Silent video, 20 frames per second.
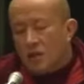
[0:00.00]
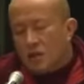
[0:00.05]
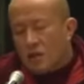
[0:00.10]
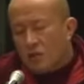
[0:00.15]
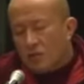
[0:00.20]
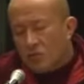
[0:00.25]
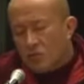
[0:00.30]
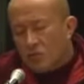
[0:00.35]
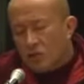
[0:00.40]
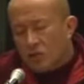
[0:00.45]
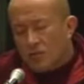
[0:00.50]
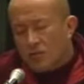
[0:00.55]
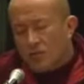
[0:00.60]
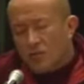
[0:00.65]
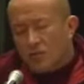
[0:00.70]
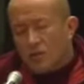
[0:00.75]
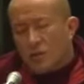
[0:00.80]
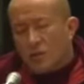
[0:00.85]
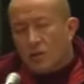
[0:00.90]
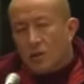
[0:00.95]
Then modern
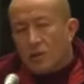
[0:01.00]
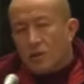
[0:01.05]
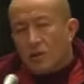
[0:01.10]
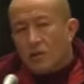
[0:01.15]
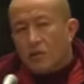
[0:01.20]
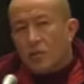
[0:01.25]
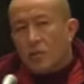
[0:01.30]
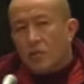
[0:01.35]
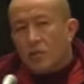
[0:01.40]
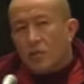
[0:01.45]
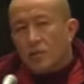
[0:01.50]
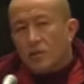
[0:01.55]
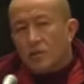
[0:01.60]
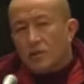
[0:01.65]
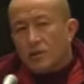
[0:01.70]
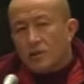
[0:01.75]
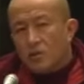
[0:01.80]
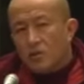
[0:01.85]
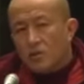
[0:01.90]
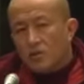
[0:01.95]
people are
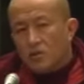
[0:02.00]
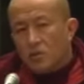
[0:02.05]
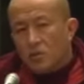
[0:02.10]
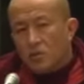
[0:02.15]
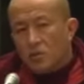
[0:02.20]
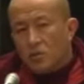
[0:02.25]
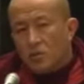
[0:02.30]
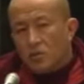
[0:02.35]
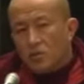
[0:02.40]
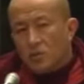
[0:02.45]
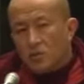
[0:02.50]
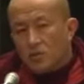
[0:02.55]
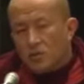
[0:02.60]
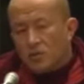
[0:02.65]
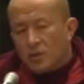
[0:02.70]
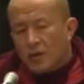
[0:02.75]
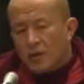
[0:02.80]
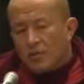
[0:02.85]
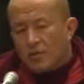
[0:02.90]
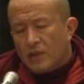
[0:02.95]
always, so
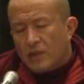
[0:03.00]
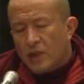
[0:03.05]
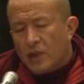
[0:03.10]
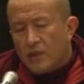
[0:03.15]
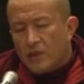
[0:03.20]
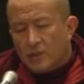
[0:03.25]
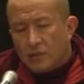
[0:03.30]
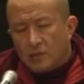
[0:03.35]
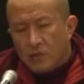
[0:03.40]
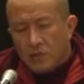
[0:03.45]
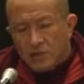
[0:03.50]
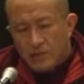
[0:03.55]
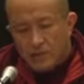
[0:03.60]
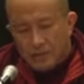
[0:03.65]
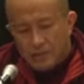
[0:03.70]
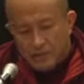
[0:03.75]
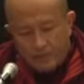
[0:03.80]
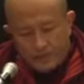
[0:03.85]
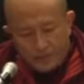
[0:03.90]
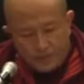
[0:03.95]
they have the habit of
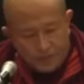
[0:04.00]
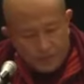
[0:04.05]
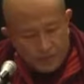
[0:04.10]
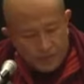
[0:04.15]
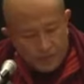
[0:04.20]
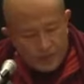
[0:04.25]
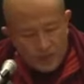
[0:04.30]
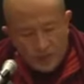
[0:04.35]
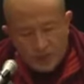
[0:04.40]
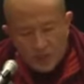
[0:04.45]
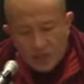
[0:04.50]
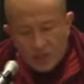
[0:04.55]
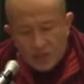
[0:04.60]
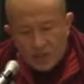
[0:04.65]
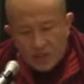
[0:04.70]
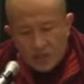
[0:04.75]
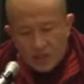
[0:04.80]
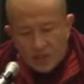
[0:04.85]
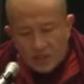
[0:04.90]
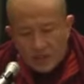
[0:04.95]

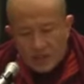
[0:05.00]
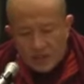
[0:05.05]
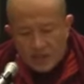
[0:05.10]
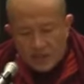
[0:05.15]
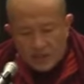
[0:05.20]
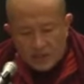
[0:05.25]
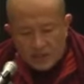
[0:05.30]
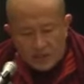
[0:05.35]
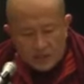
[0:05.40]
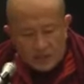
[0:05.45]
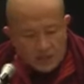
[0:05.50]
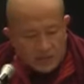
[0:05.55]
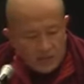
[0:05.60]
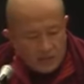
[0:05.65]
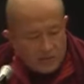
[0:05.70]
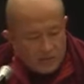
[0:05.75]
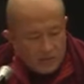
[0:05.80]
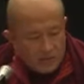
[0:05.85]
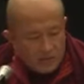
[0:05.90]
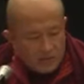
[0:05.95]
changing
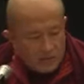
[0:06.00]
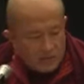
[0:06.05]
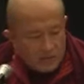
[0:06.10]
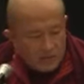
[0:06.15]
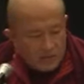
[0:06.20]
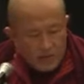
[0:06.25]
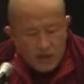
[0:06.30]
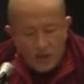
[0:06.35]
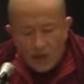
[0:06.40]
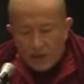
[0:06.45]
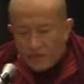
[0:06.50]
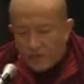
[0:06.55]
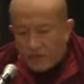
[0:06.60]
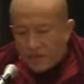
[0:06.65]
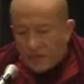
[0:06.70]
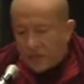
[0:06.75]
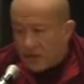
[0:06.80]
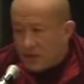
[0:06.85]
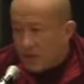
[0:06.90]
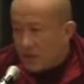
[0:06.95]
gadgets,
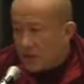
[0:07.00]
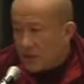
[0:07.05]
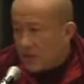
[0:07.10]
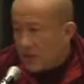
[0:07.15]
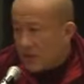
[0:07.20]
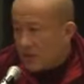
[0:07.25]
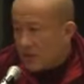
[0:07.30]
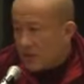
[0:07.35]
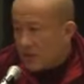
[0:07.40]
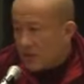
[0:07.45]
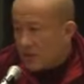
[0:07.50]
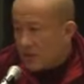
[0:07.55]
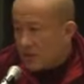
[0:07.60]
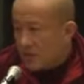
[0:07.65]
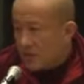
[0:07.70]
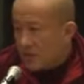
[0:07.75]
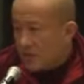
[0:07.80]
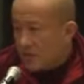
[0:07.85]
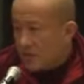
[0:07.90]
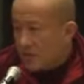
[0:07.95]
updating
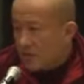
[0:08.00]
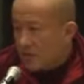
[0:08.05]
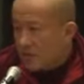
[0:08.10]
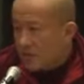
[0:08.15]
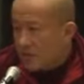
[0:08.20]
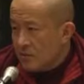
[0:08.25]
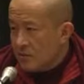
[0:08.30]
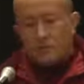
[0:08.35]
gadgets.